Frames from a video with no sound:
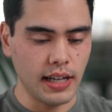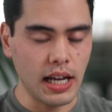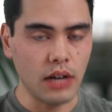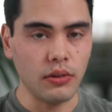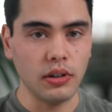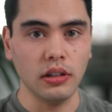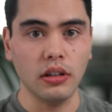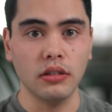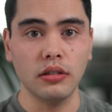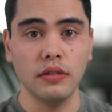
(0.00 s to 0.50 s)
Now,
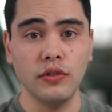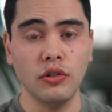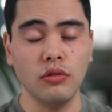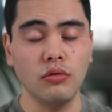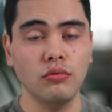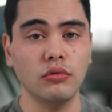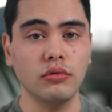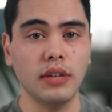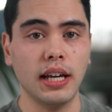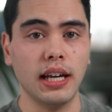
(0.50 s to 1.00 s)
a lot of you
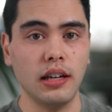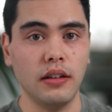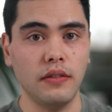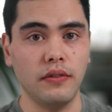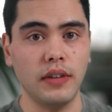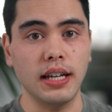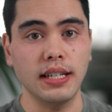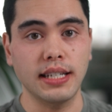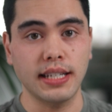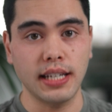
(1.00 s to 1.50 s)
will
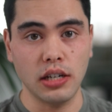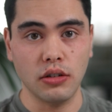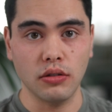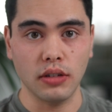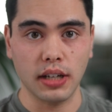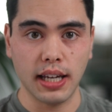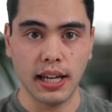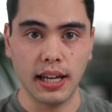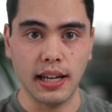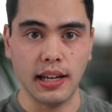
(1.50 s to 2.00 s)
have a
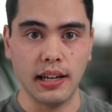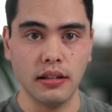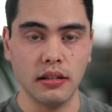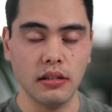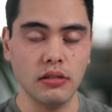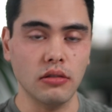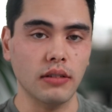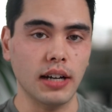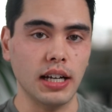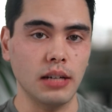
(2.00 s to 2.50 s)
secret key that
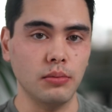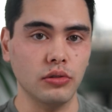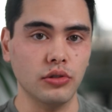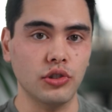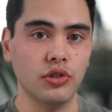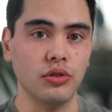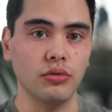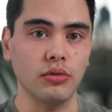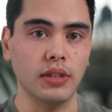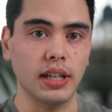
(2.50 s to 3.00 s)
you're able
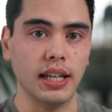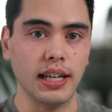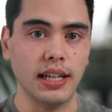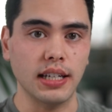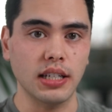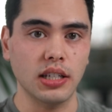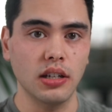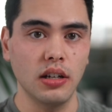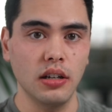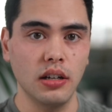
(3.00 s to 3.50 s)
to
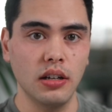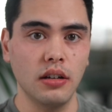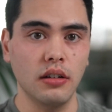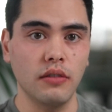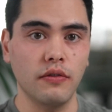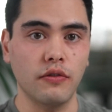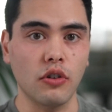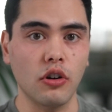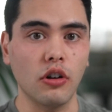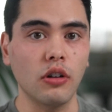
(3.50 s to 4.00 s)
get
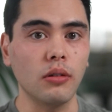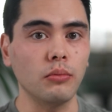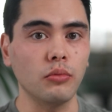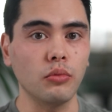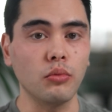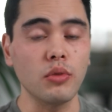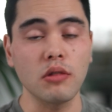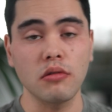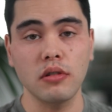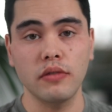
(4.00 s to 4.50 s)
from
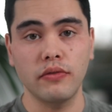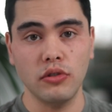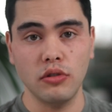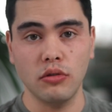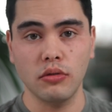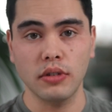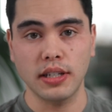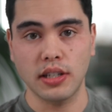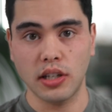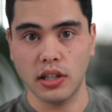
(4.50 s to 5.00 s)
wherever
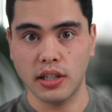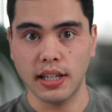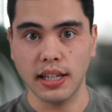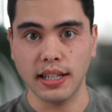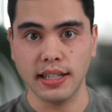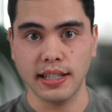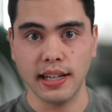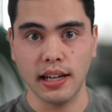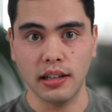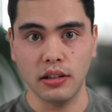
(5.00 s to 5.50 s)
your existing
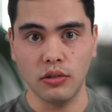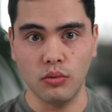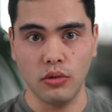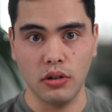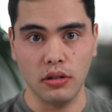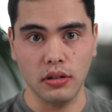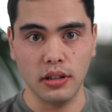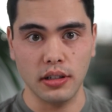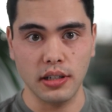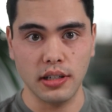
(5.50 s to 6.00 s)
Stellar
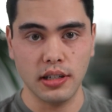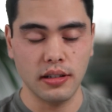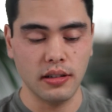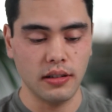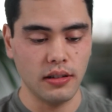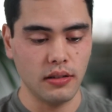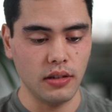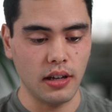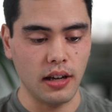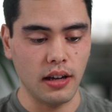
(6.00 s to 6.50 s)
wallet
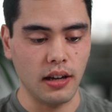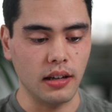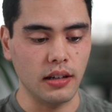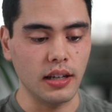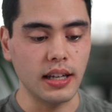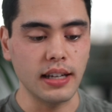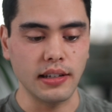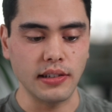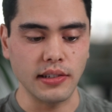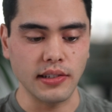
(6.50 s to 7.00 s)

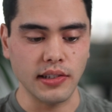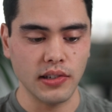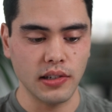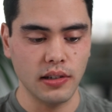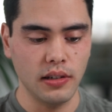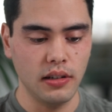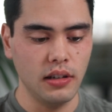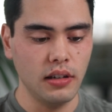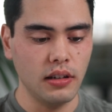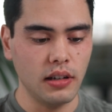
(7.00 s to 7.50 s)
is.
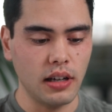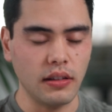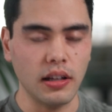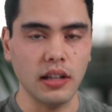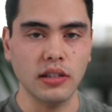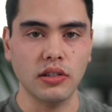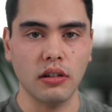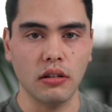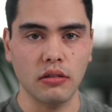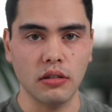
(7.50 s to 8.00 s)
And
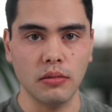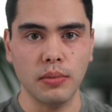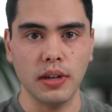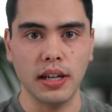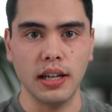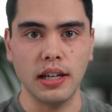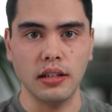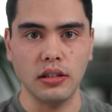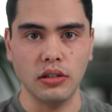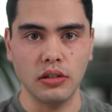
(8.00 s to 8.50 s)
that's going to
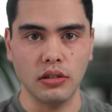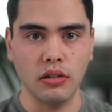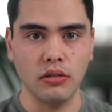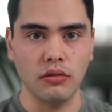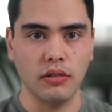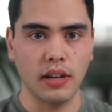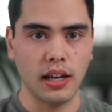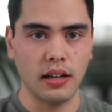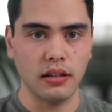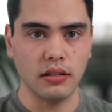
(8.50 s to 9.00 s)
be,
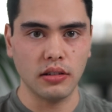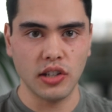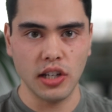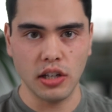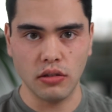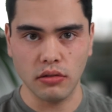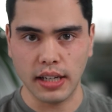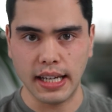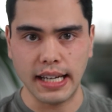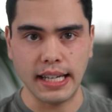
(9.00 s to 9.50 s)
that
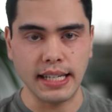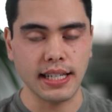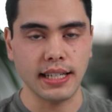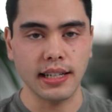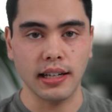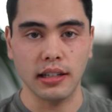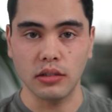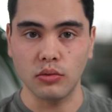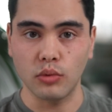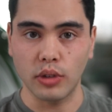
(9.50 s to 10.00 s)
secret key
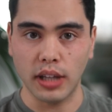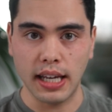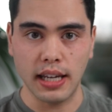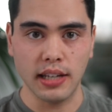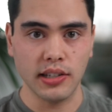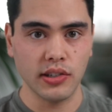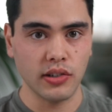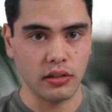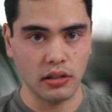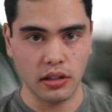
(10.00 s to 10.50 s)
starting with
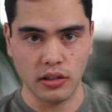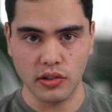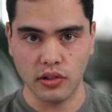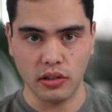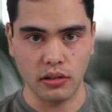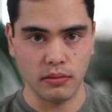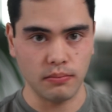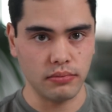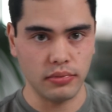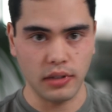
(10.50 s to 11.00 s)
S, and it's
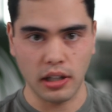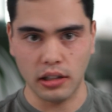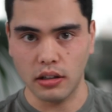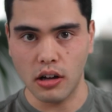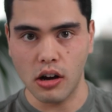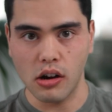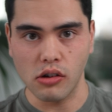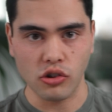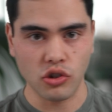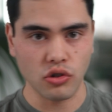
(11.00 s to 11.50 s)
a
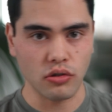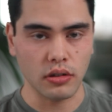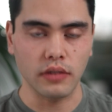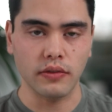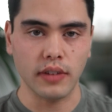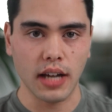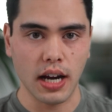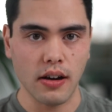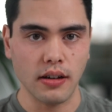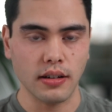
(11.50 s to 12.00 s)
long string of
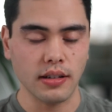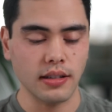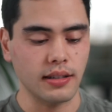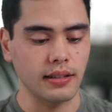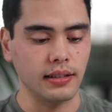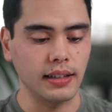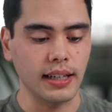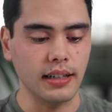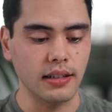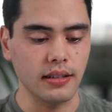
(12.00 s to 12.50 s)
characters
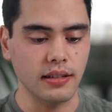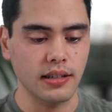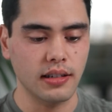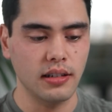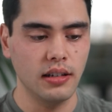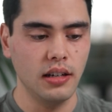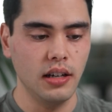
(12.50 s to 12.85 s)
and letters.